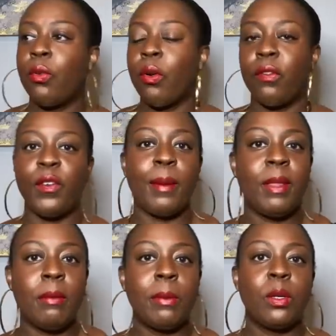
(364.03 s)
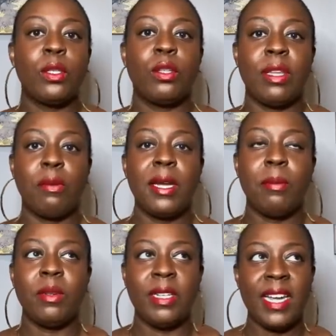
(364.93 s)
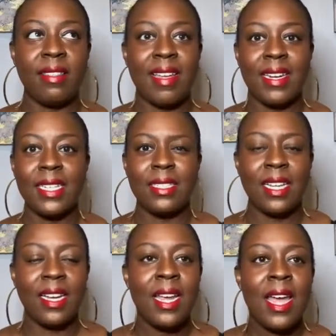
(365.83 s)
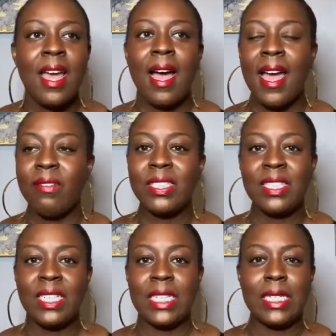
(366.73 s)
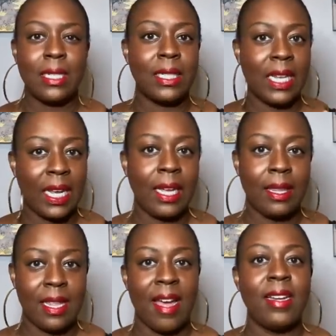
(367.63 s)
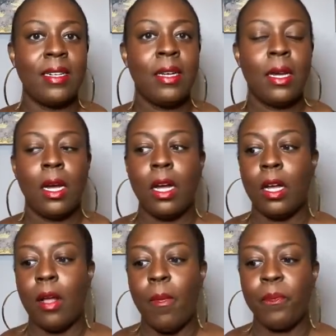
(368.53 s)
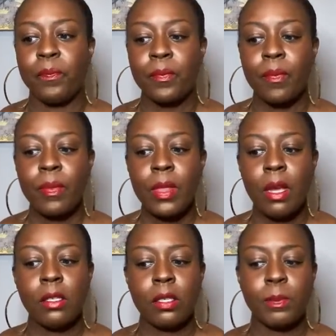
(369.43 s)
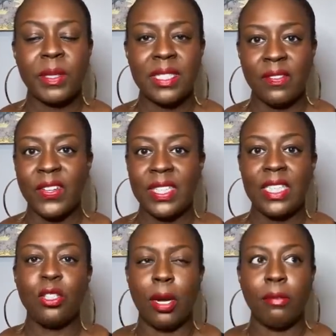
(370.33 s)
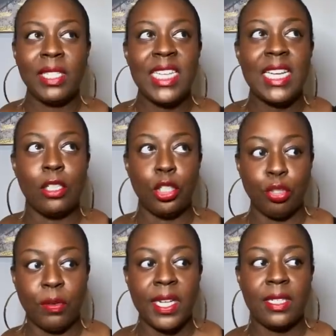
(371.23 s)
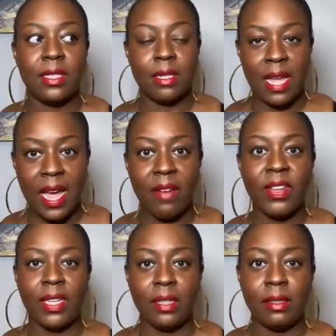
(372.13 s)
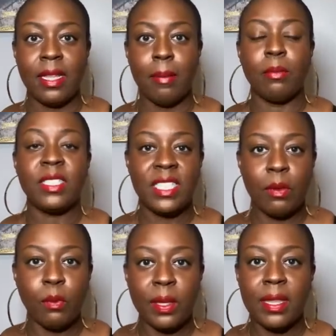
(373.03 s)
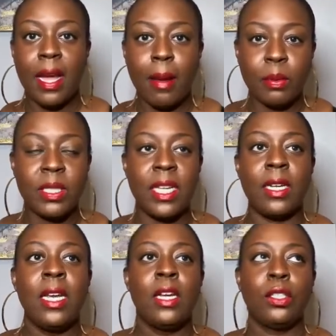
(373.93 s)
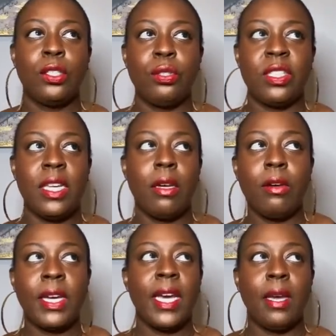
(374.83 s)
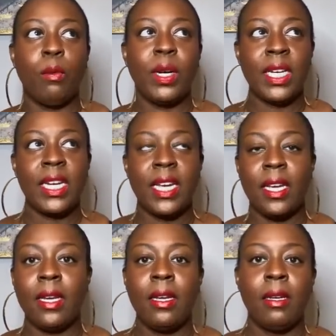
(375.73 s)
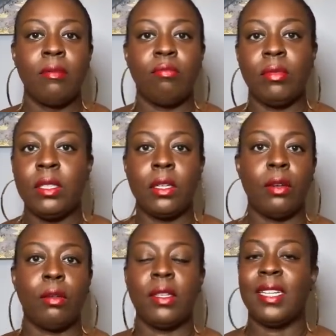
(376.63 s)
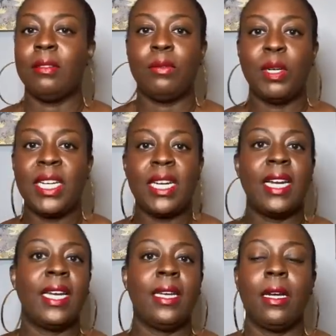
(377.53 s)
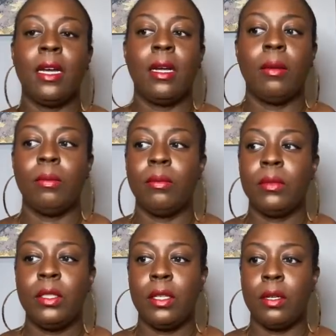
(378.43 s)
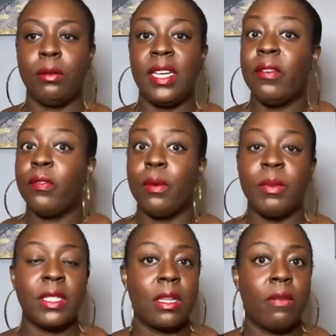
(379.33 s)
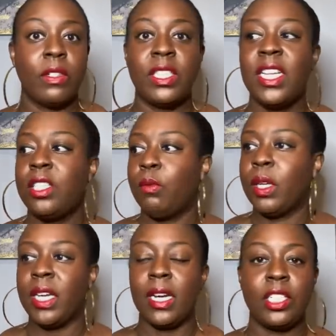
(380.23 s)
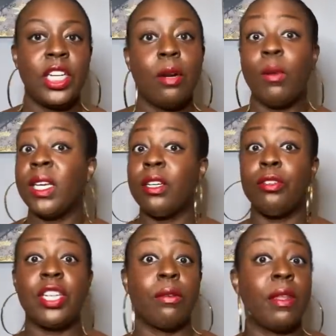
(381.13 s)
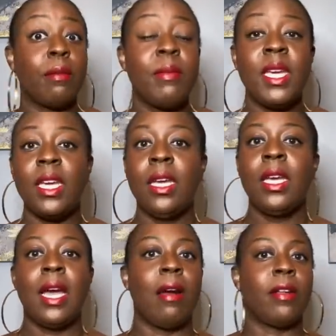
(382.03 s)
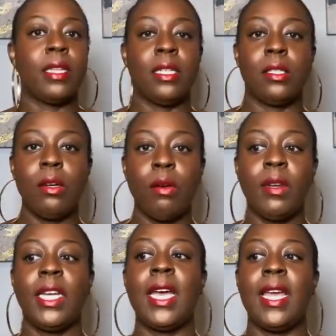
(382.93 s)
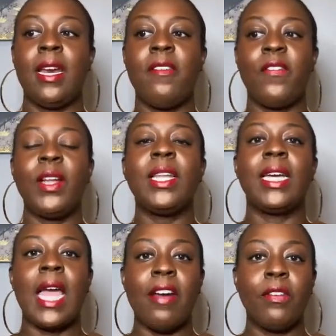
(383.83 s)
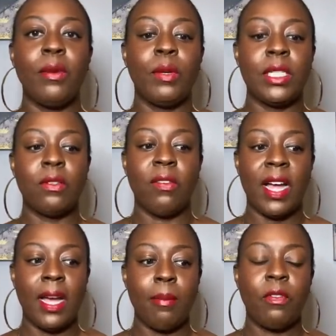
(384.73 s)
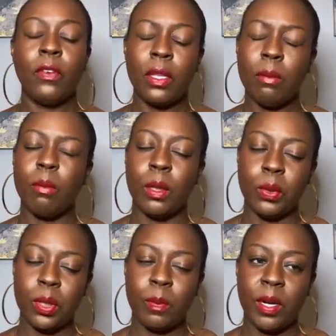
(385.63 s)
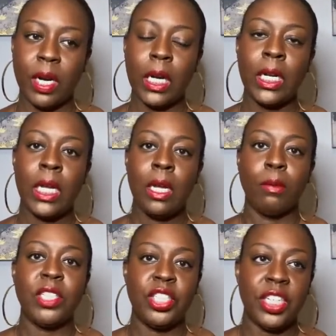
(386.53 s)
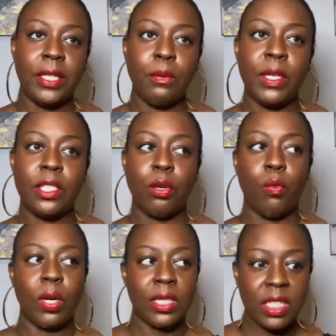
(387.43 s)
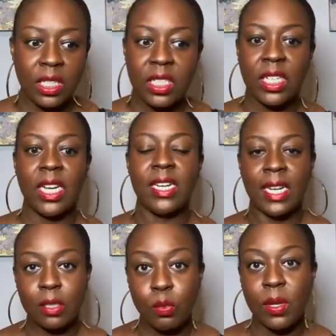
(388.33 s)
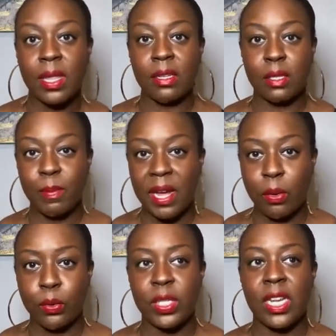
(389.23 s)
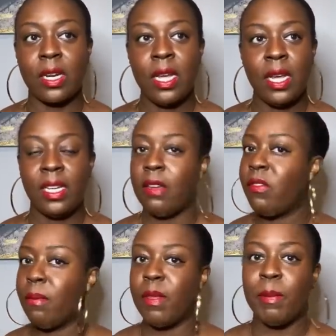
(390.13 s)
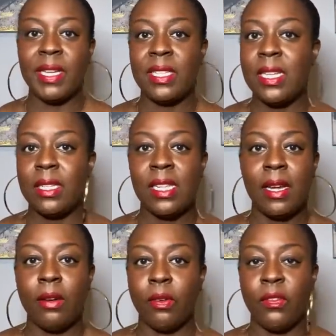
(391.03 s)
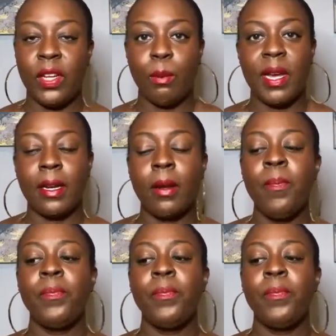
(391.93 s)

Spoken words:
or family member, so they were able to get that insight. I haven't seen it done like that specifically, so I really enjoy having them sit with the opposite to see, okay, what can I, you know, what can I, you know, get from this conversation? What can I share? What can you share with me? How are things going? And it felt like everyone's vibe, for the most part, was genuine to wanting to connect with the spouse and give them the best insight or feedback.